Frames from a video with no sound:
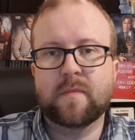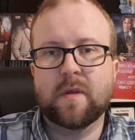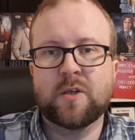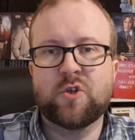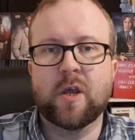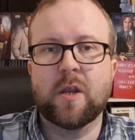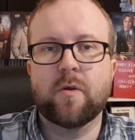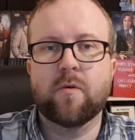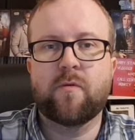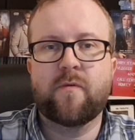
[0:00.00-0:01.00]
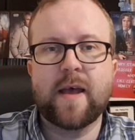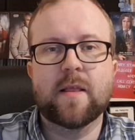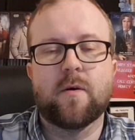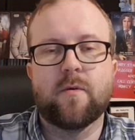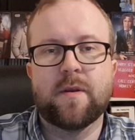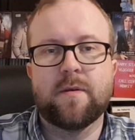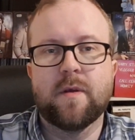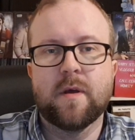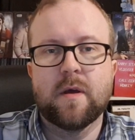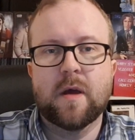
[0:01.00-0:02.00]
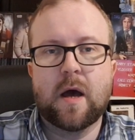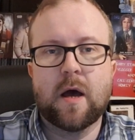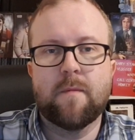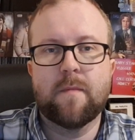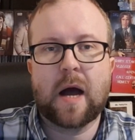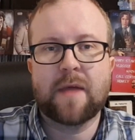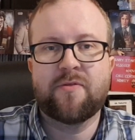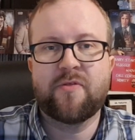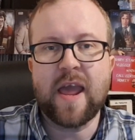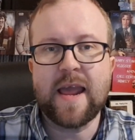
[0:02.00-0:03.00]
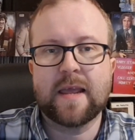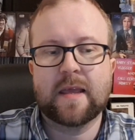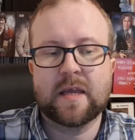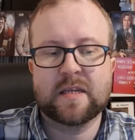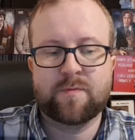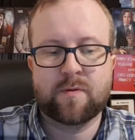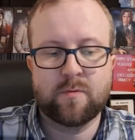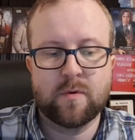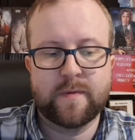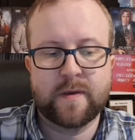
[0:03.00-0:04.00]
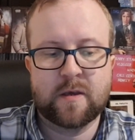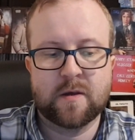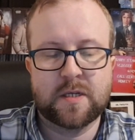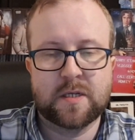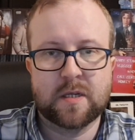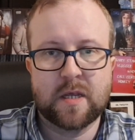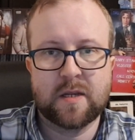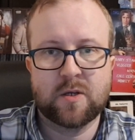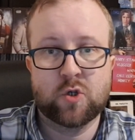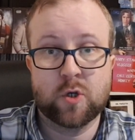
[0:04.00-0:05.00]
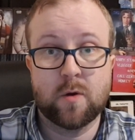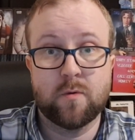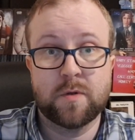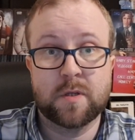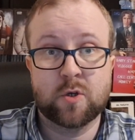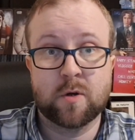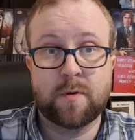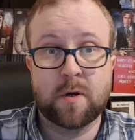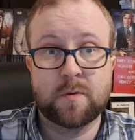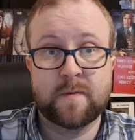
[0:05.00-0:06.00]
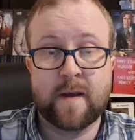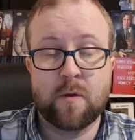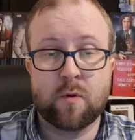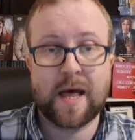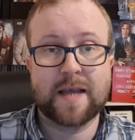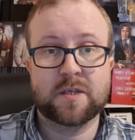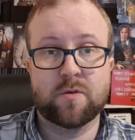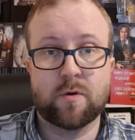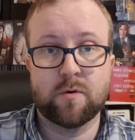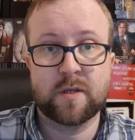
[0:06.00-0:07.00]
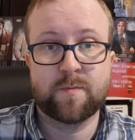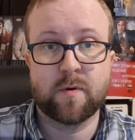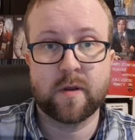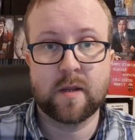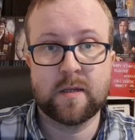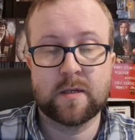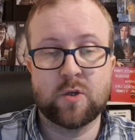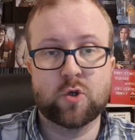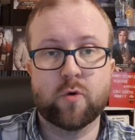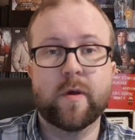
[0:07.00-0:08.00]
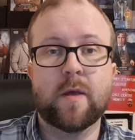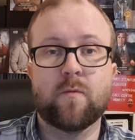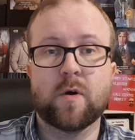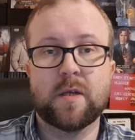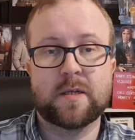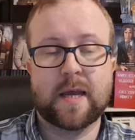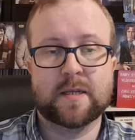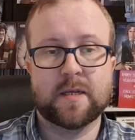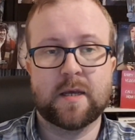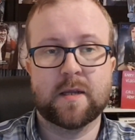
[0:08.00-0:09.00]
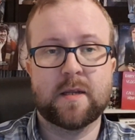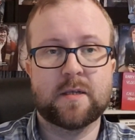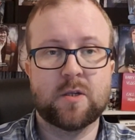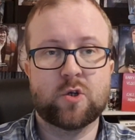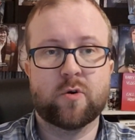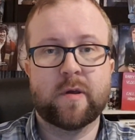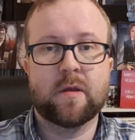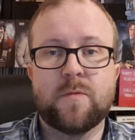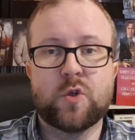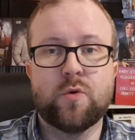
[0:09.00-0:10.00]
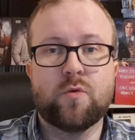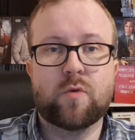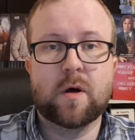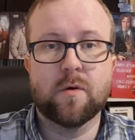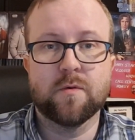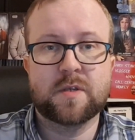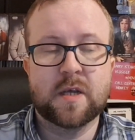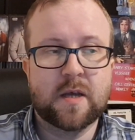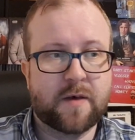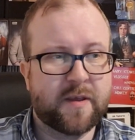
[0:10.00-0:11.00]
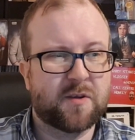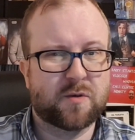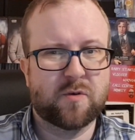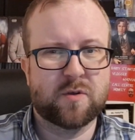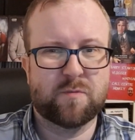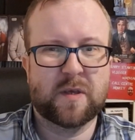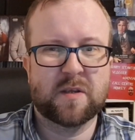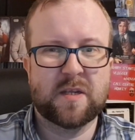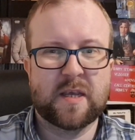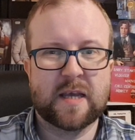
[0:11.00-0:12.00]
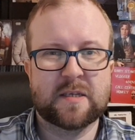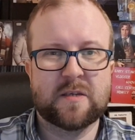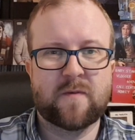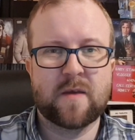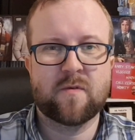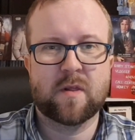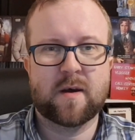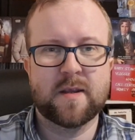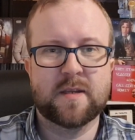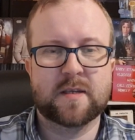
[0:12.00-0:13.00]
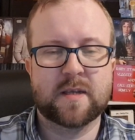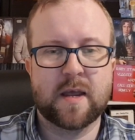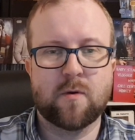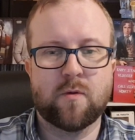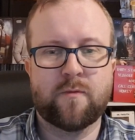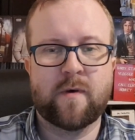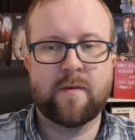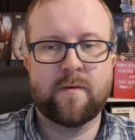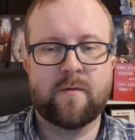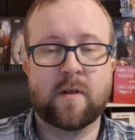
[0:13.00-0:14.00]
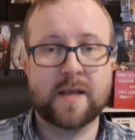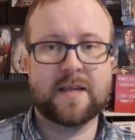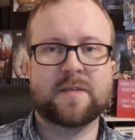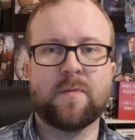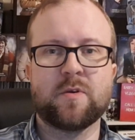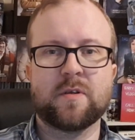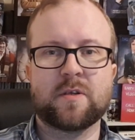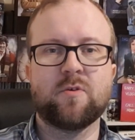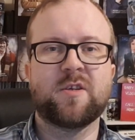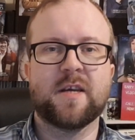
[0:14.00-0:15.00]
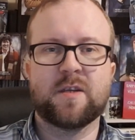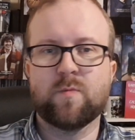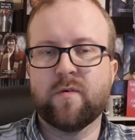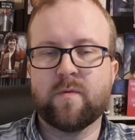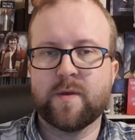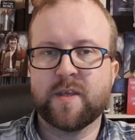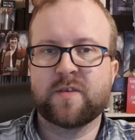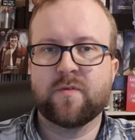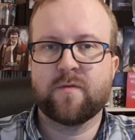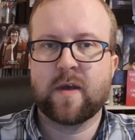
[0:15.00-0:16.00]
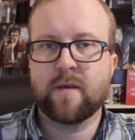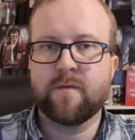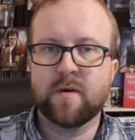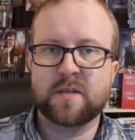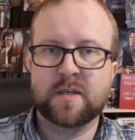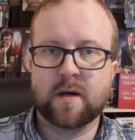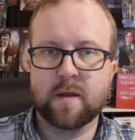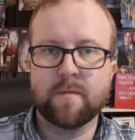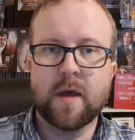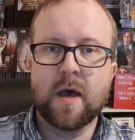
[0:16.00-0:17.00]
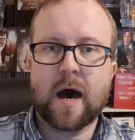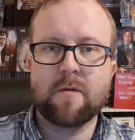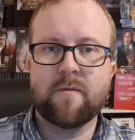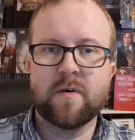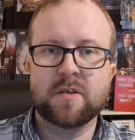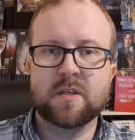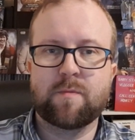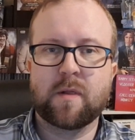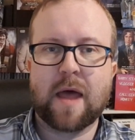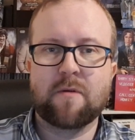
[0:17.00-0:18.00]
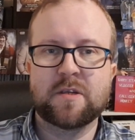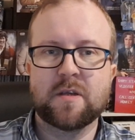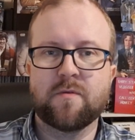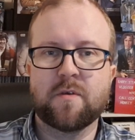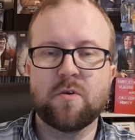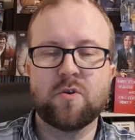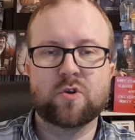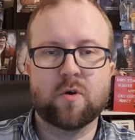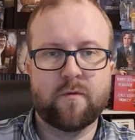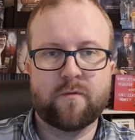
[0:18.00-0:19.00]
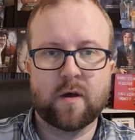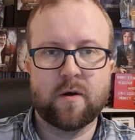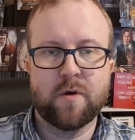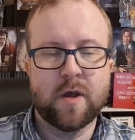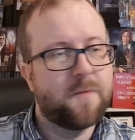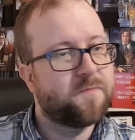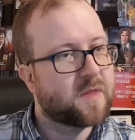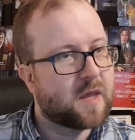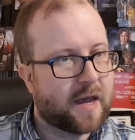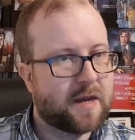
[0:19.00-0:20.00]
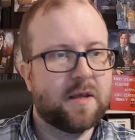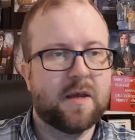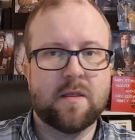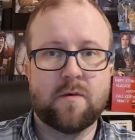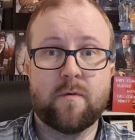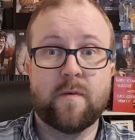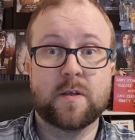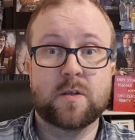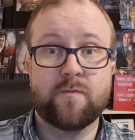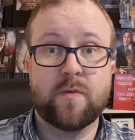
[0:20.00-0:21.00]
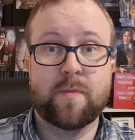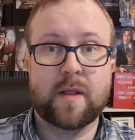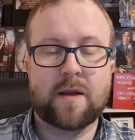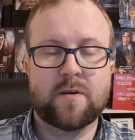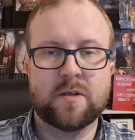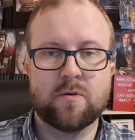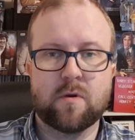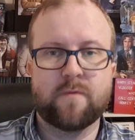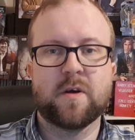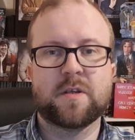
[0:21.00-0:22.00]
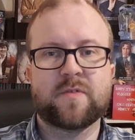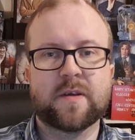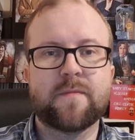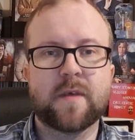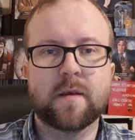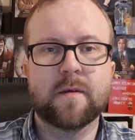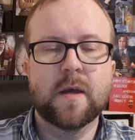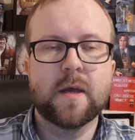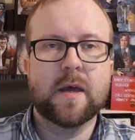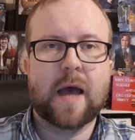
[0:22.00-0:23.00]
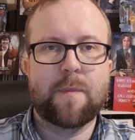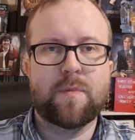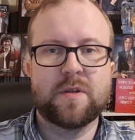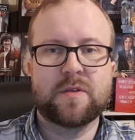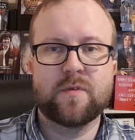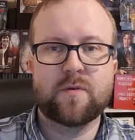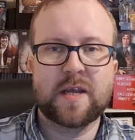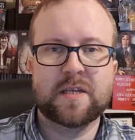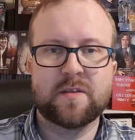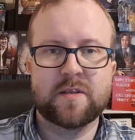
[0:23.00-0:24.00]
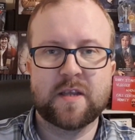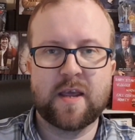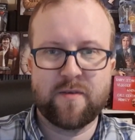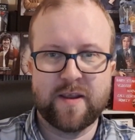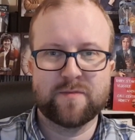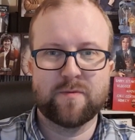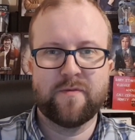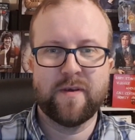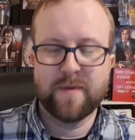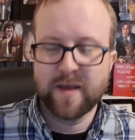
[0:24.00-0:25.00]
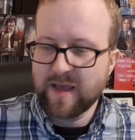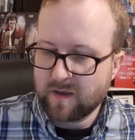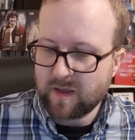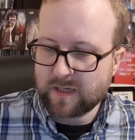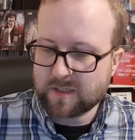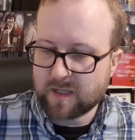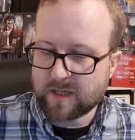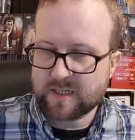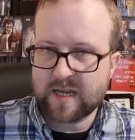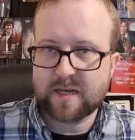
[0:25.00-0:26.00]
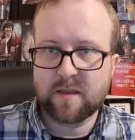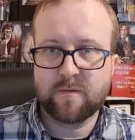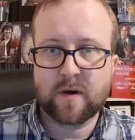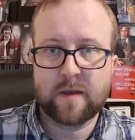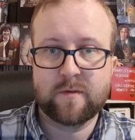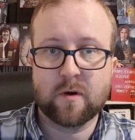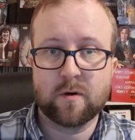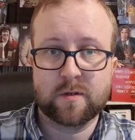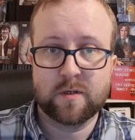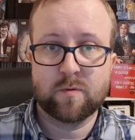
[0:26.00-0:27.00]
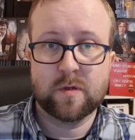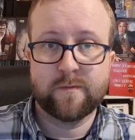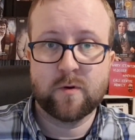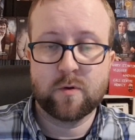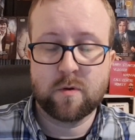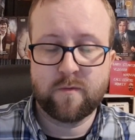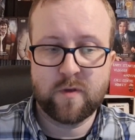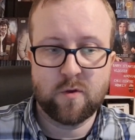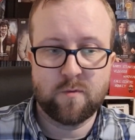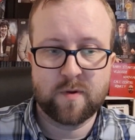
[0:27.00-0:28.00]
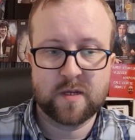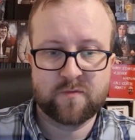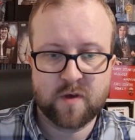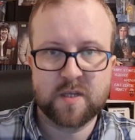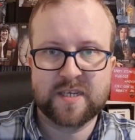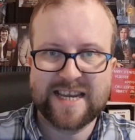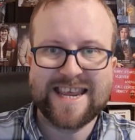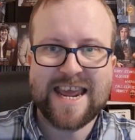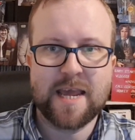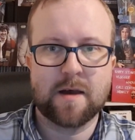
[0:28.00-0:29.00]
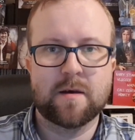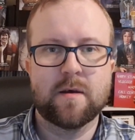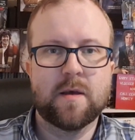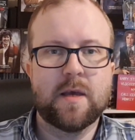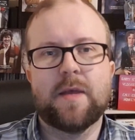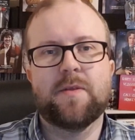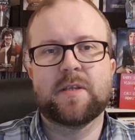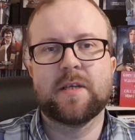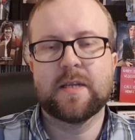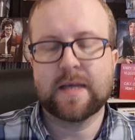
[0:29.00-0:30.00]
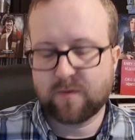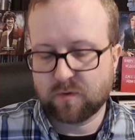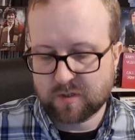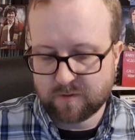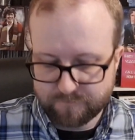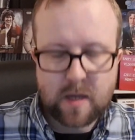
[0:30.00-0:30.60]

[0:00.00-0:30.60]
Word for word: a genial fellow and um, I think it's probably because it shows that Jon Pertwee's very relaxed in the role at this point. He's enjoying what he's getting and he's enjoying doing the roles. I think it's also because he gets his favourite line to say, or the, the line that's most associated with him in this for the very first time I reverse the polarity of the neutron flow. And the, the reverse of the polarity or reverse of something happens for the rest of the series with him. It's last said in The Five Doctors, which I've already reviewed, but it's first said here in The Sea Devils.